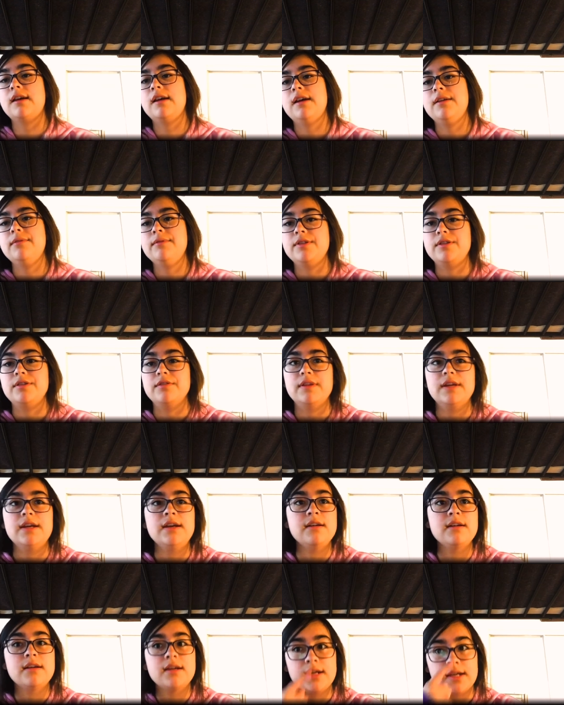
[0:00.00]
I would do
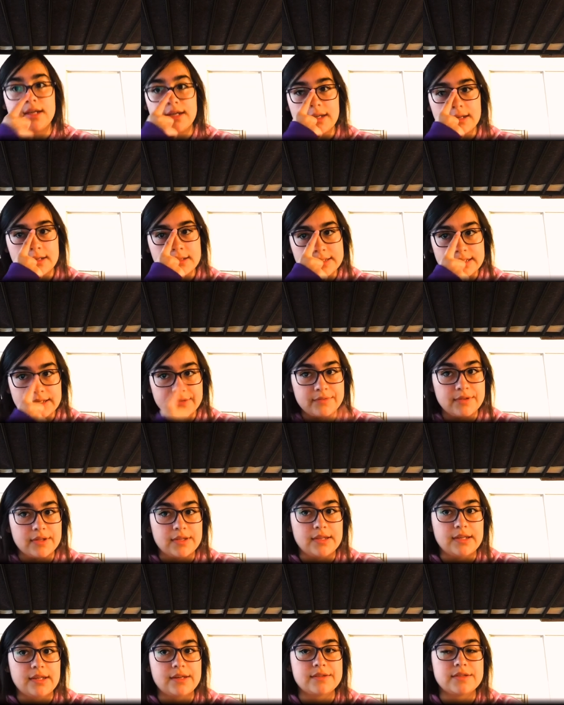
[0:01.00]
that because I have
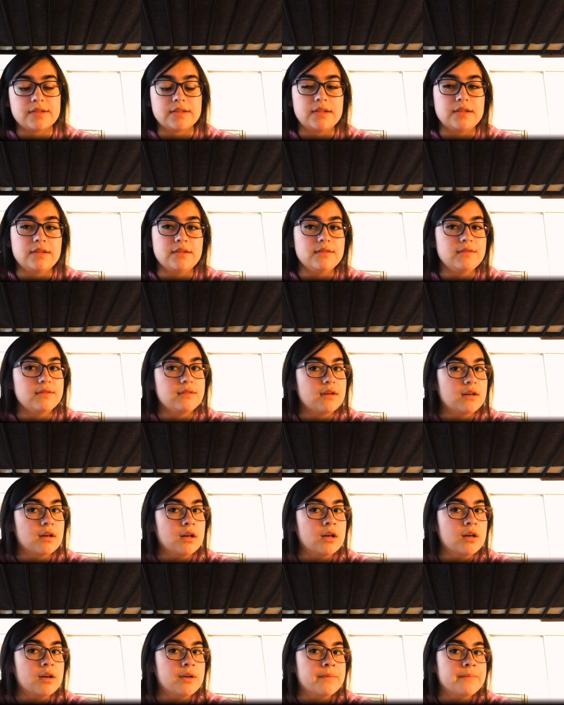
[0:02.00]
nothing else to do.
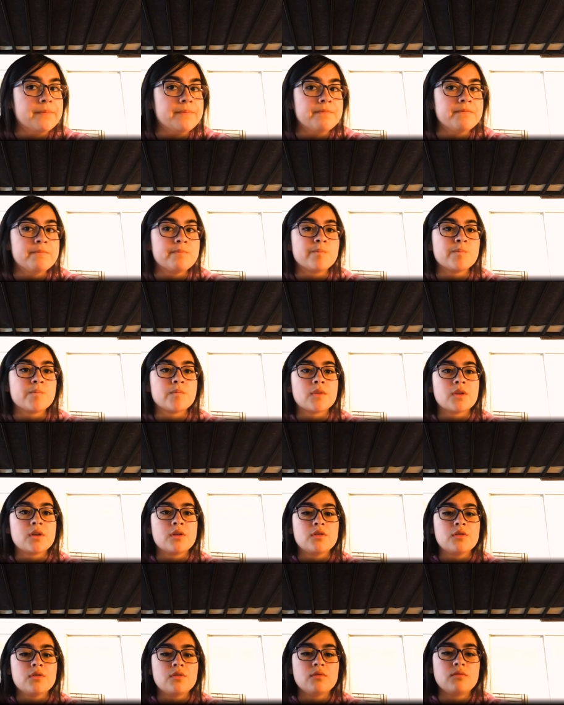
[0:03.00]
Um,
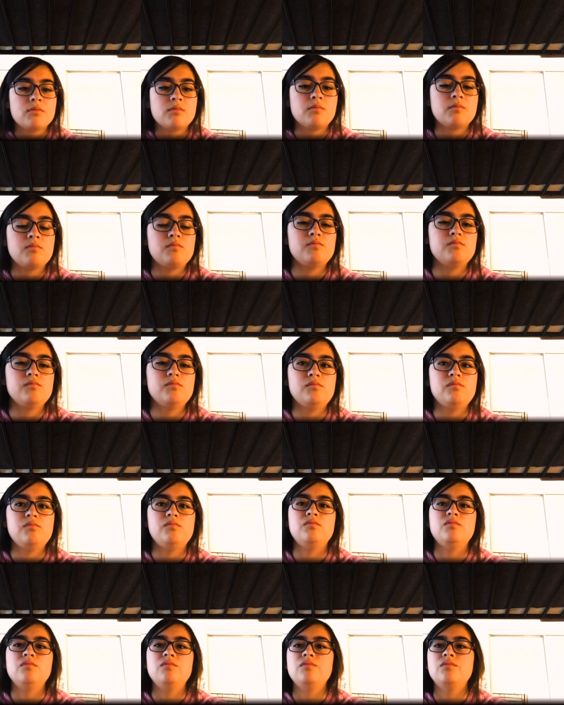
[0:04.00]

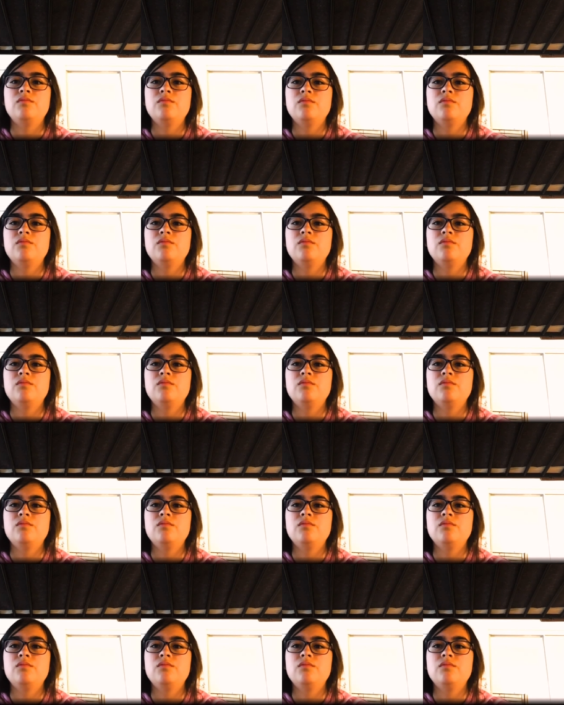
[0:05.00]
hmm.